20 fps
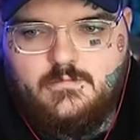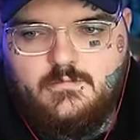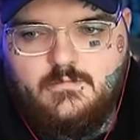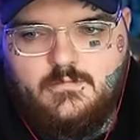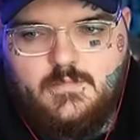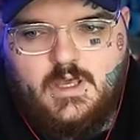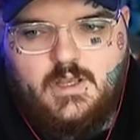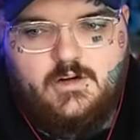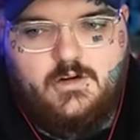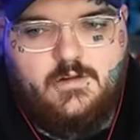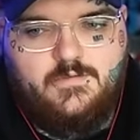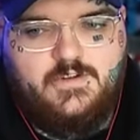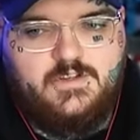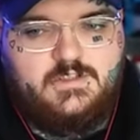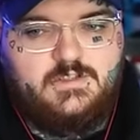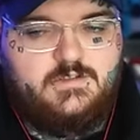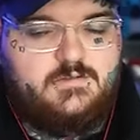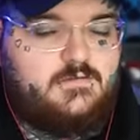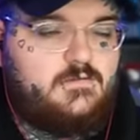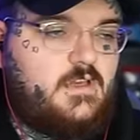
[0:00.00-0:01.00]
I don't know if
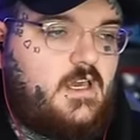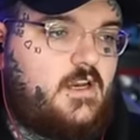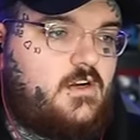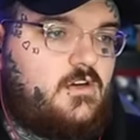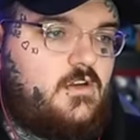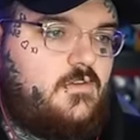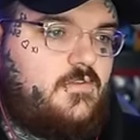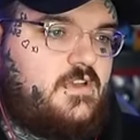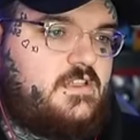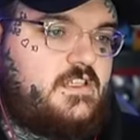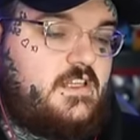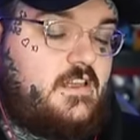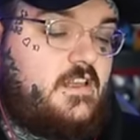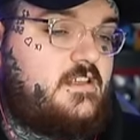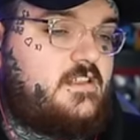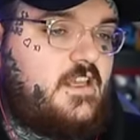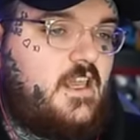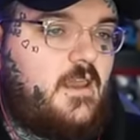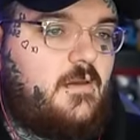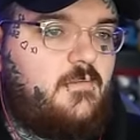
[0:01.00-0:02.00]
it's I don't know if it's in this
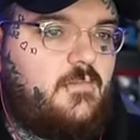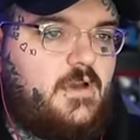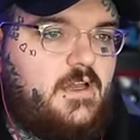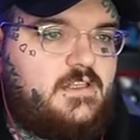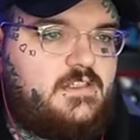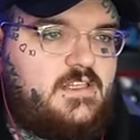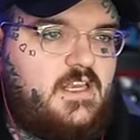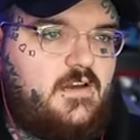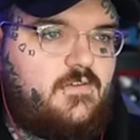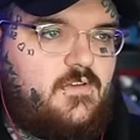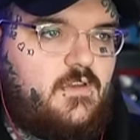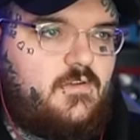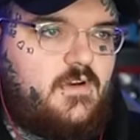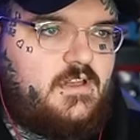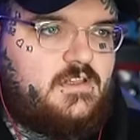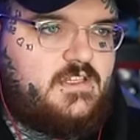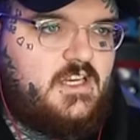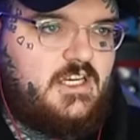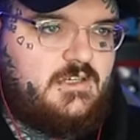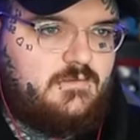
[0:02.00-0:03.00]
game, but it's definitely run
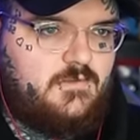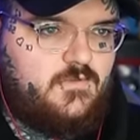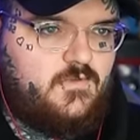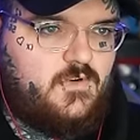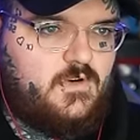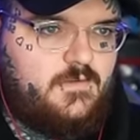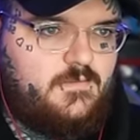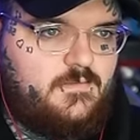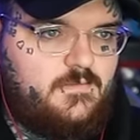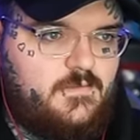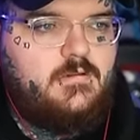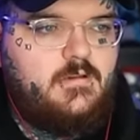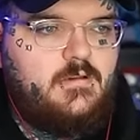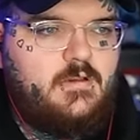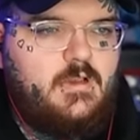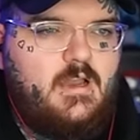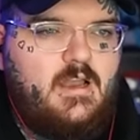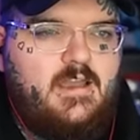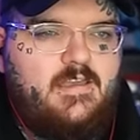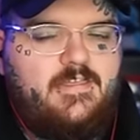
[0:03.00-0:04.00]
Sash before.
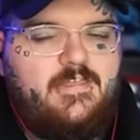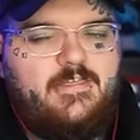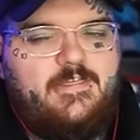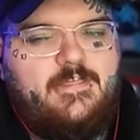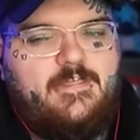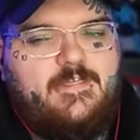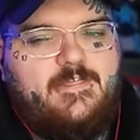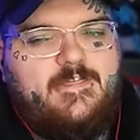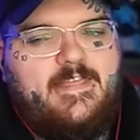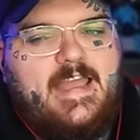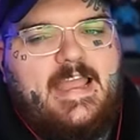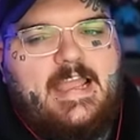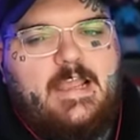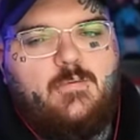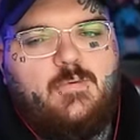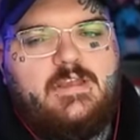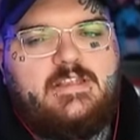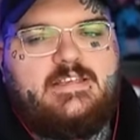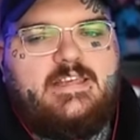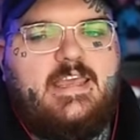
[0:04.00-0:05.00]
I think
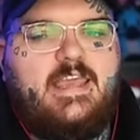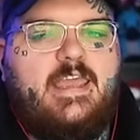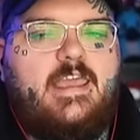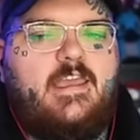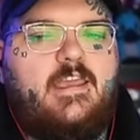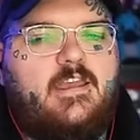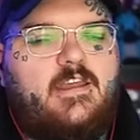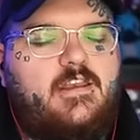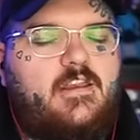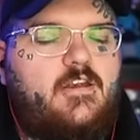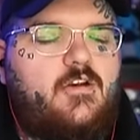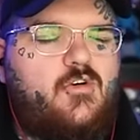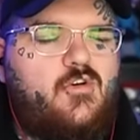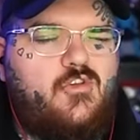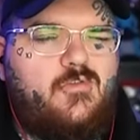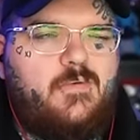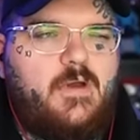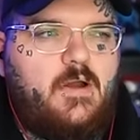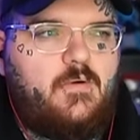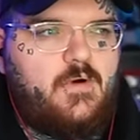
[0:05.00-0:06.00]
we take an
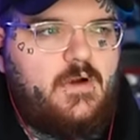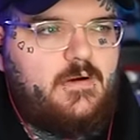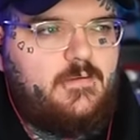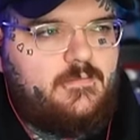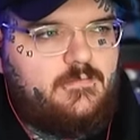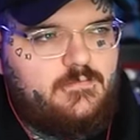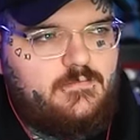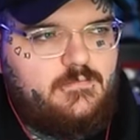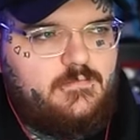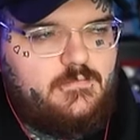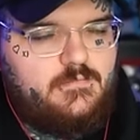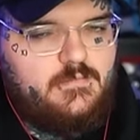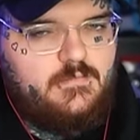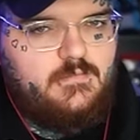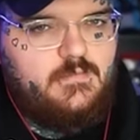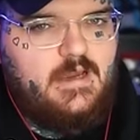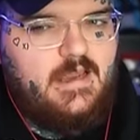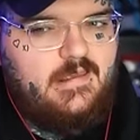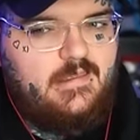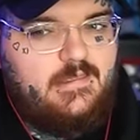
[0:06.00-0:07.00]
Earth Power.
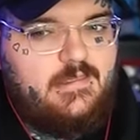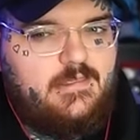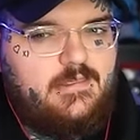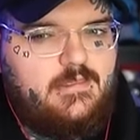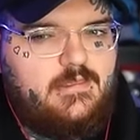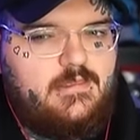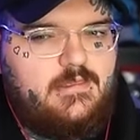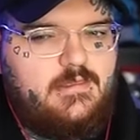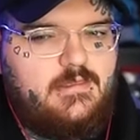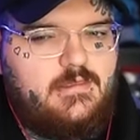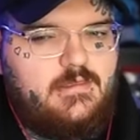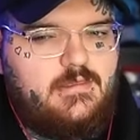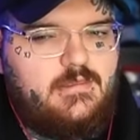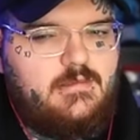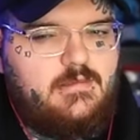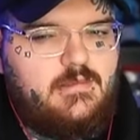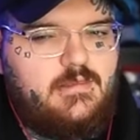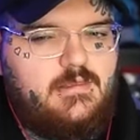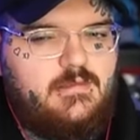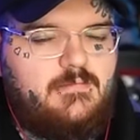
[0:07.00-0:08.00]
I
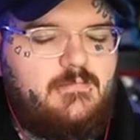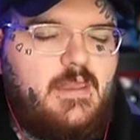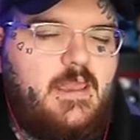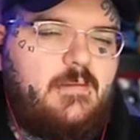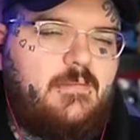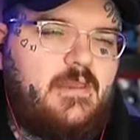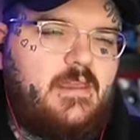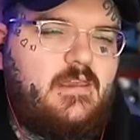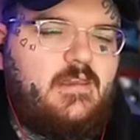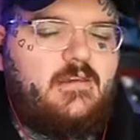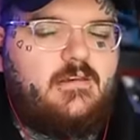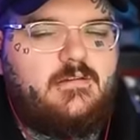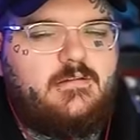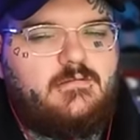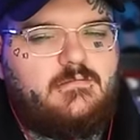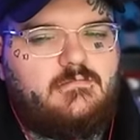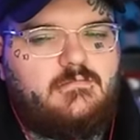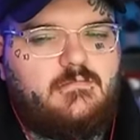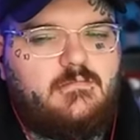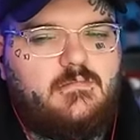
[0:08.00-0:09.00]
maybe
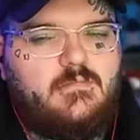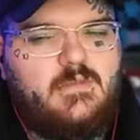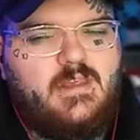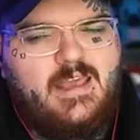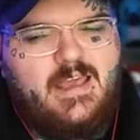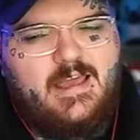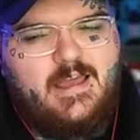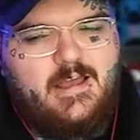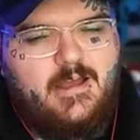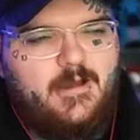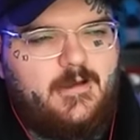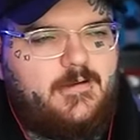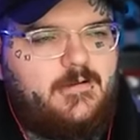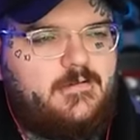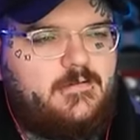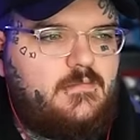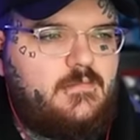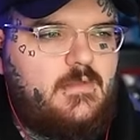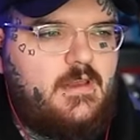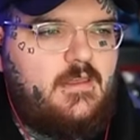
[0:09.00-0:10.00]
yeah,
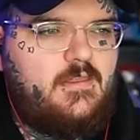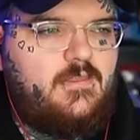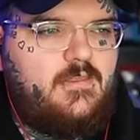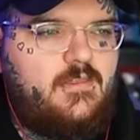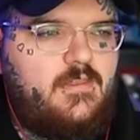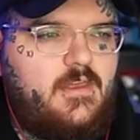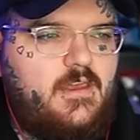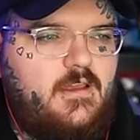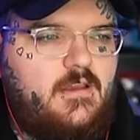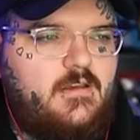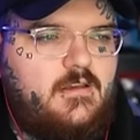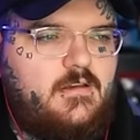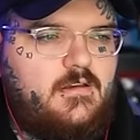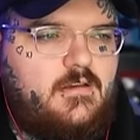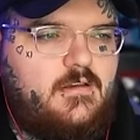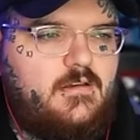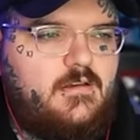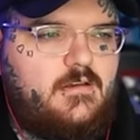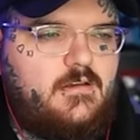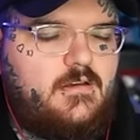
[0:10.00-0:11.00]
I think.
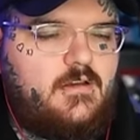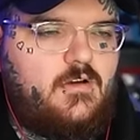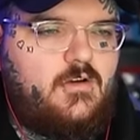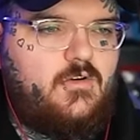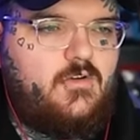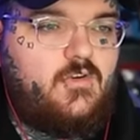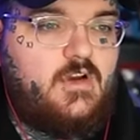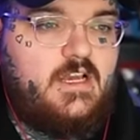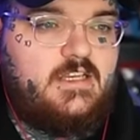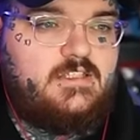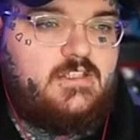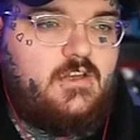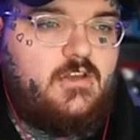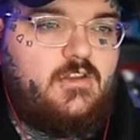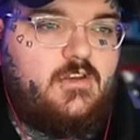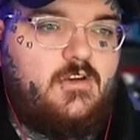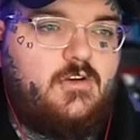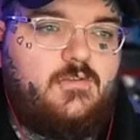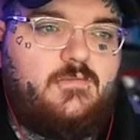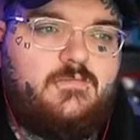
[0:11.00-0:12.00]
Oh, Grass Knot
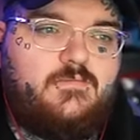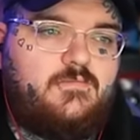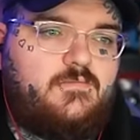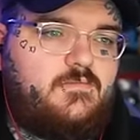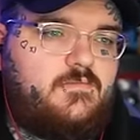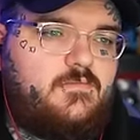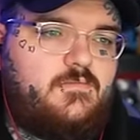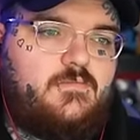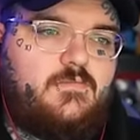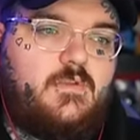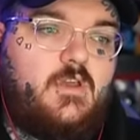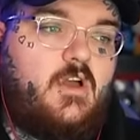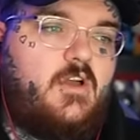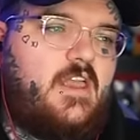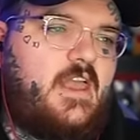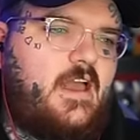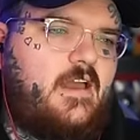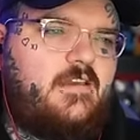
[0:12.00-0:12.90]
though. Oh yeah,